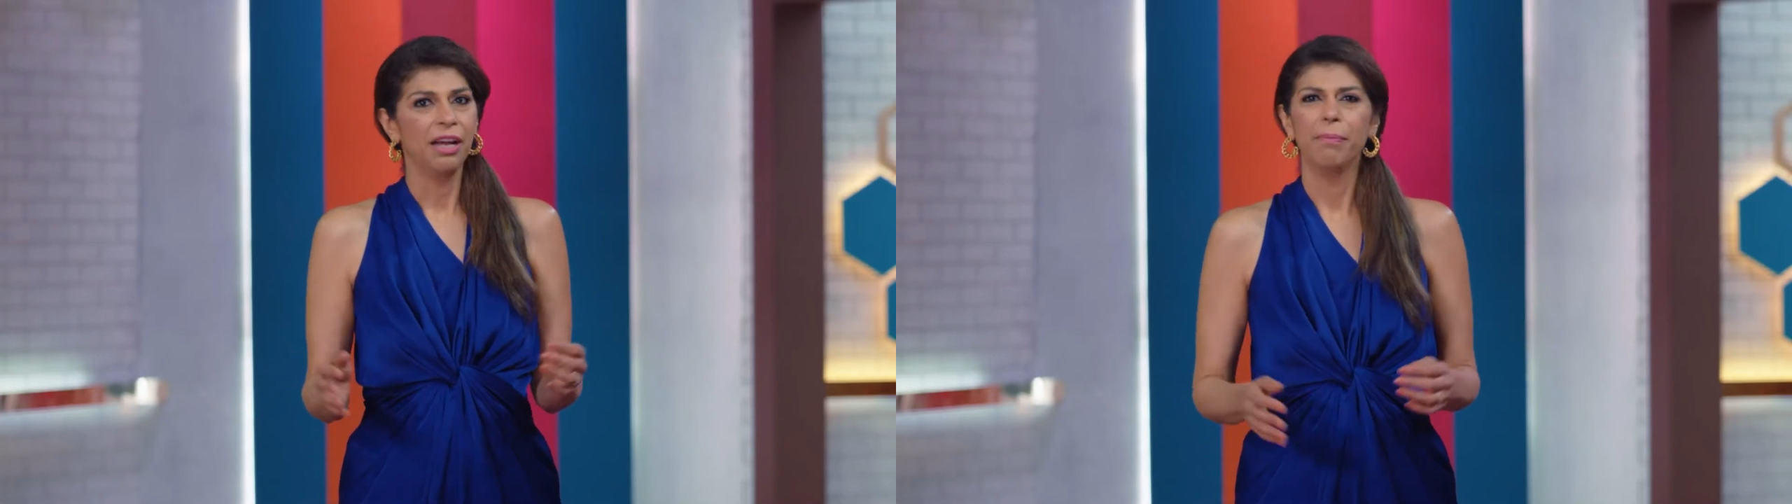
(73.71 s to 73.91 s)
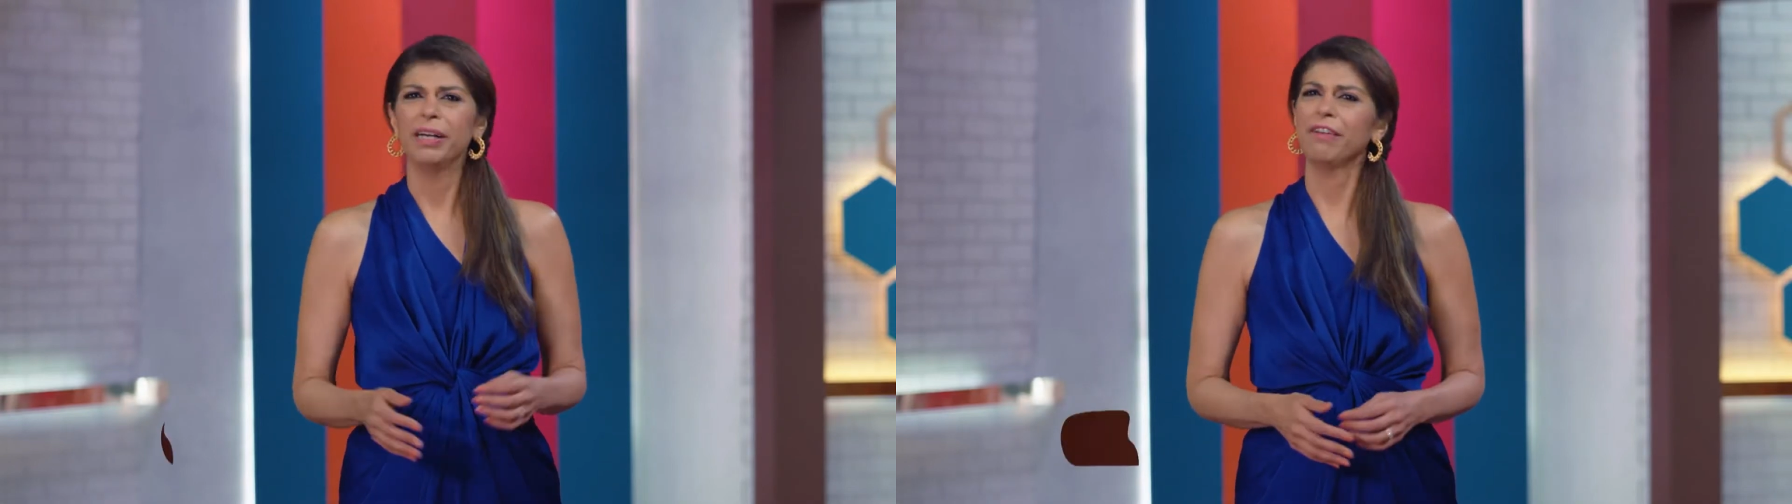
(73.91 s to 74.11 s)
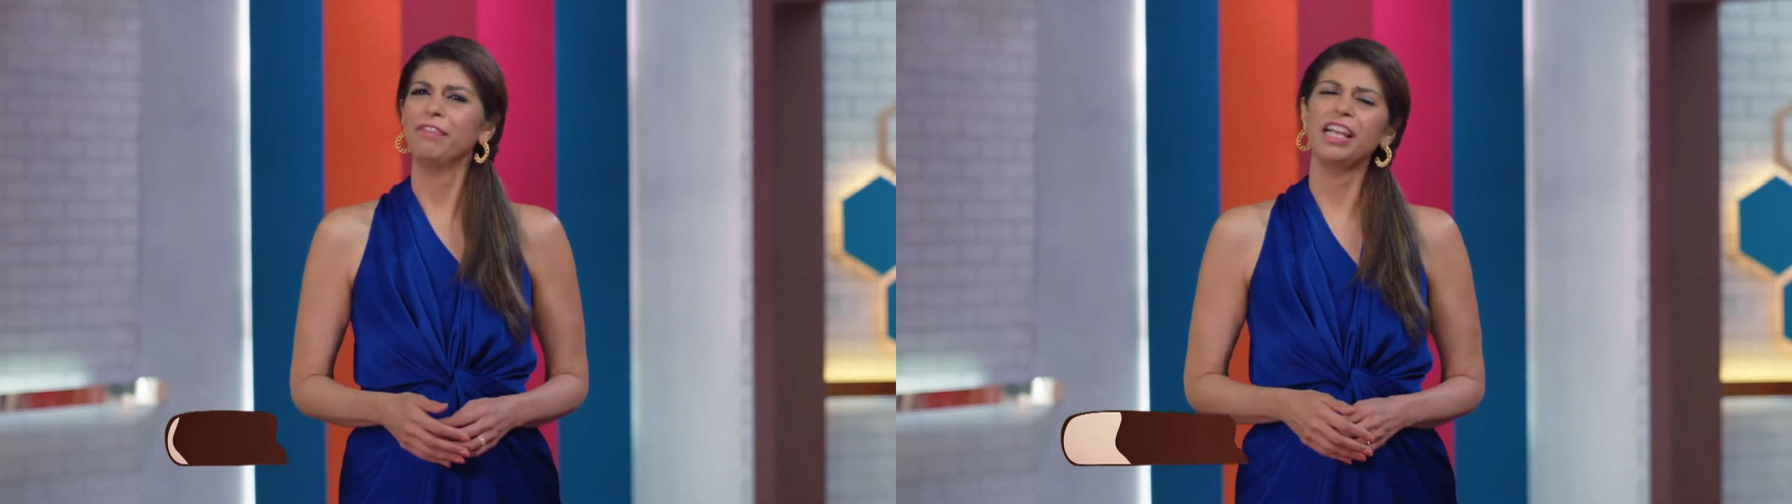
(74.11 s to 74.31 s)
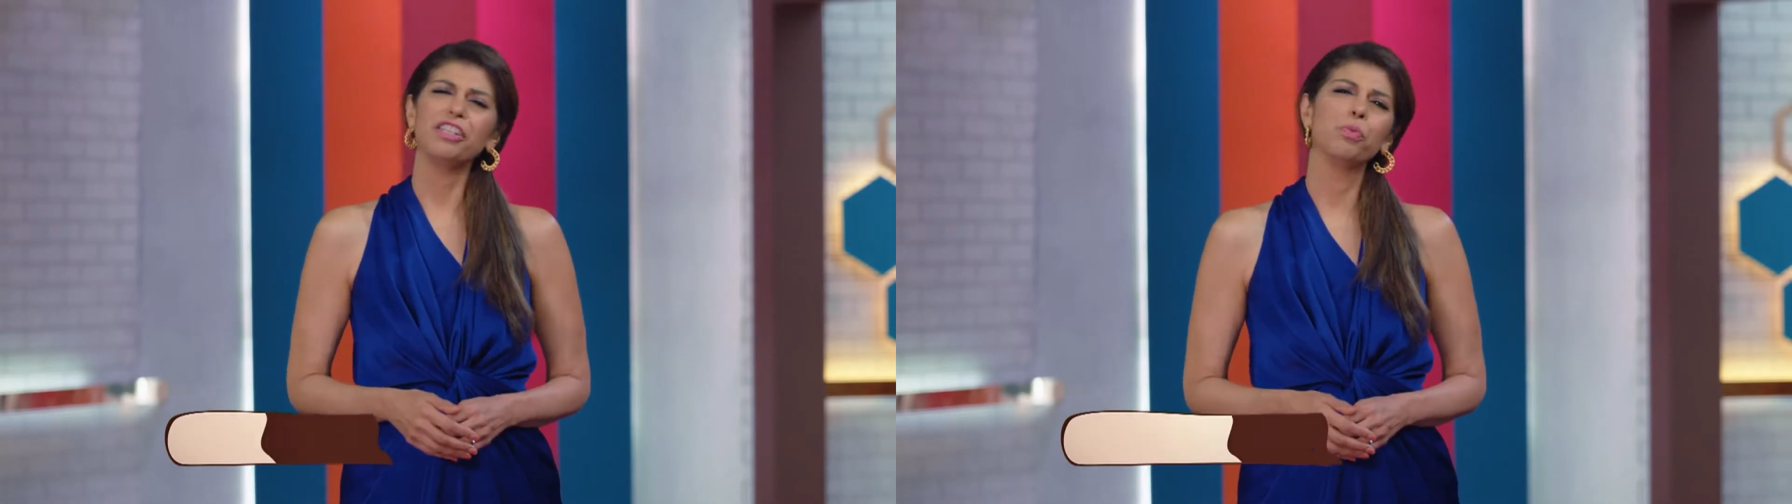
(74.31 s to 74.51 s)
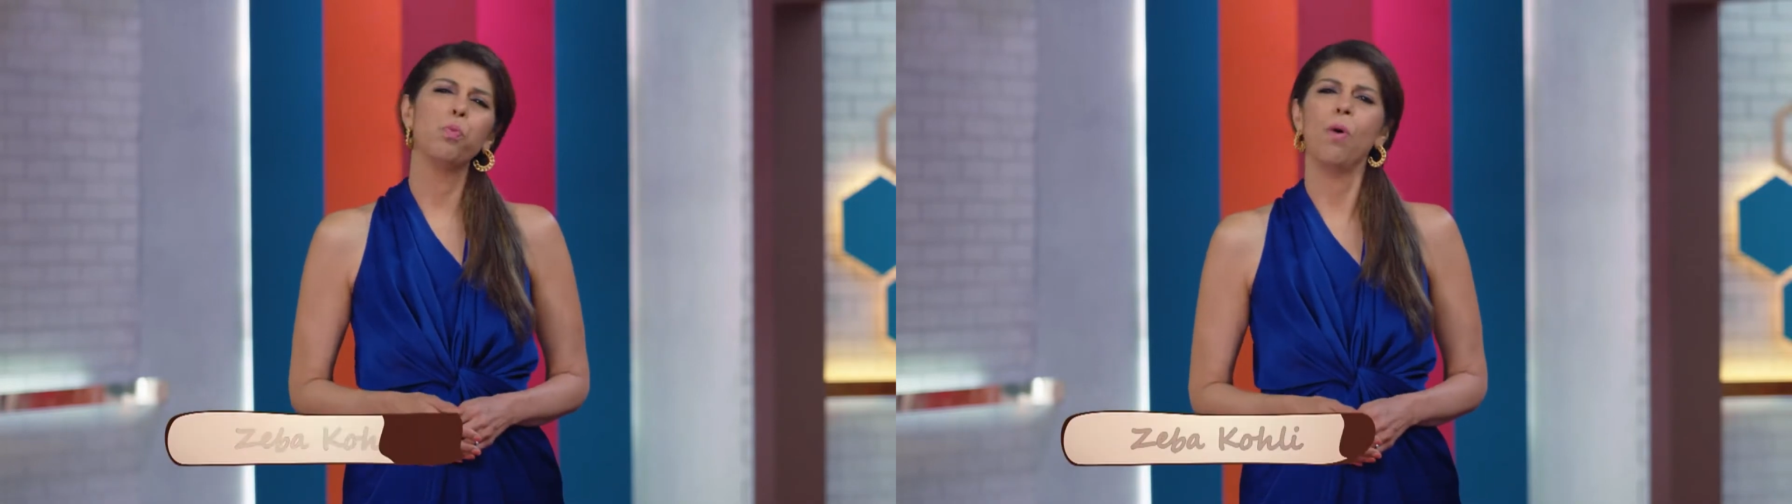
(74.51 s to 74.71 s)
but if
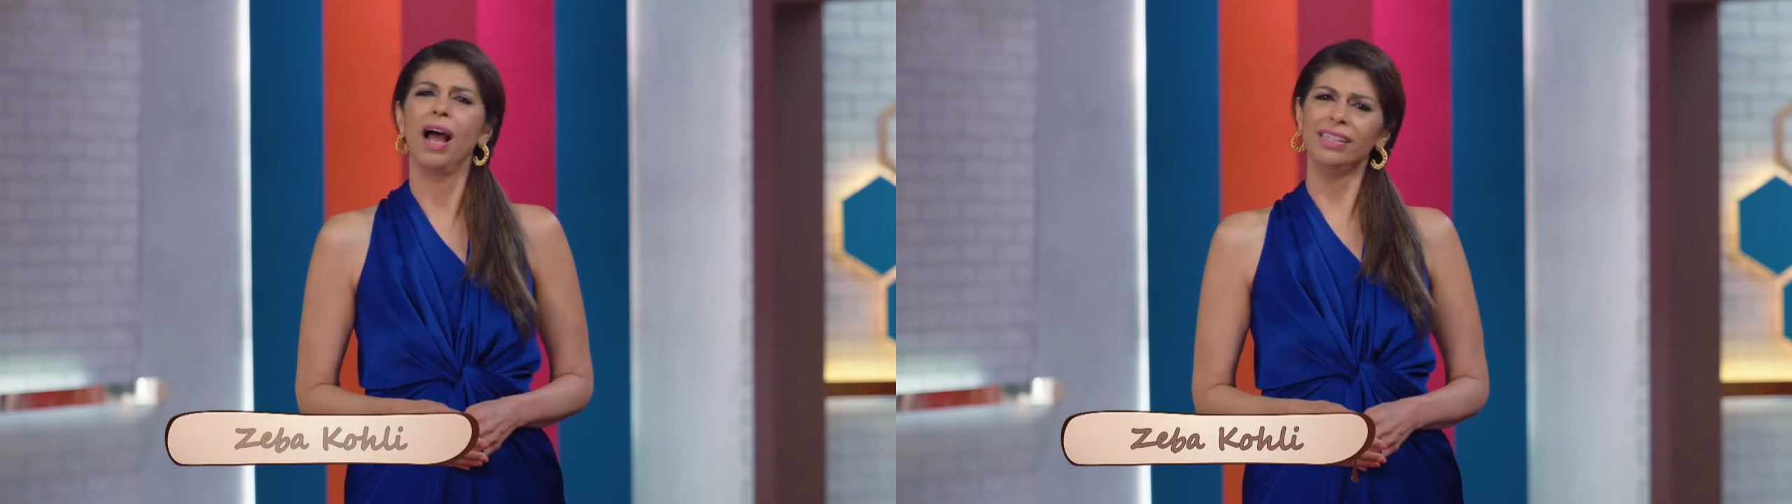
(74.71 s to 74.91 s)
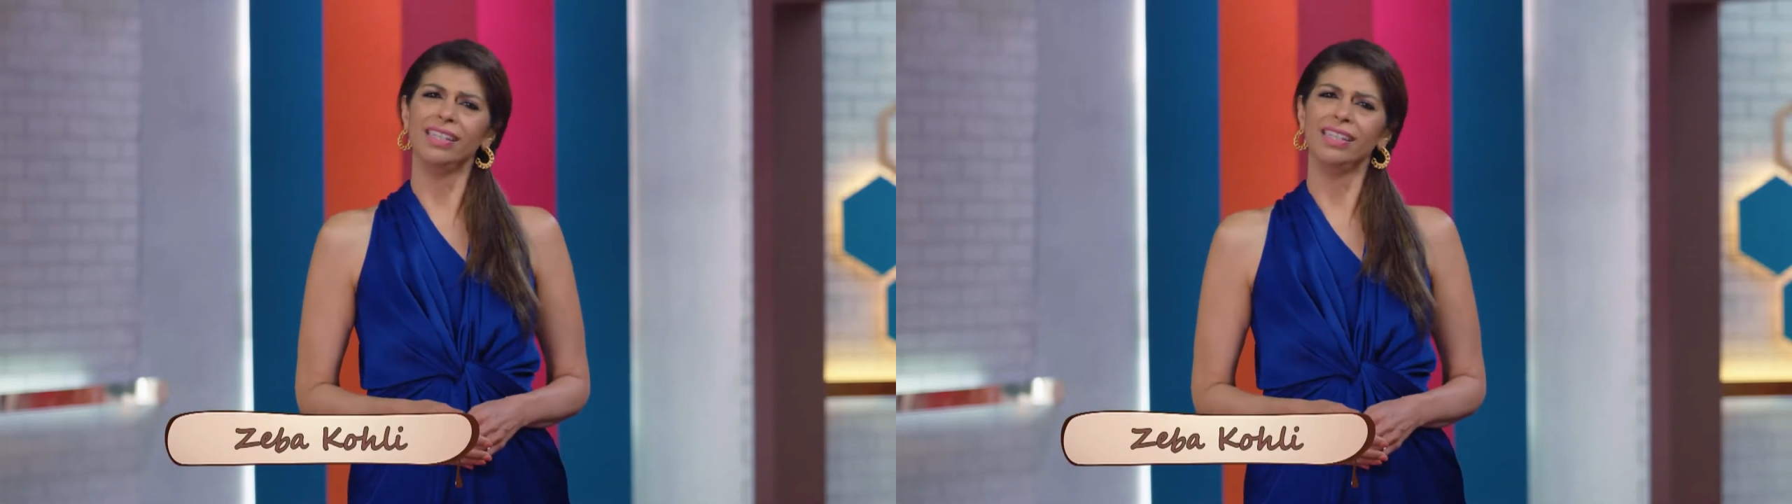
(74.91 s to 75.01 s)
there's one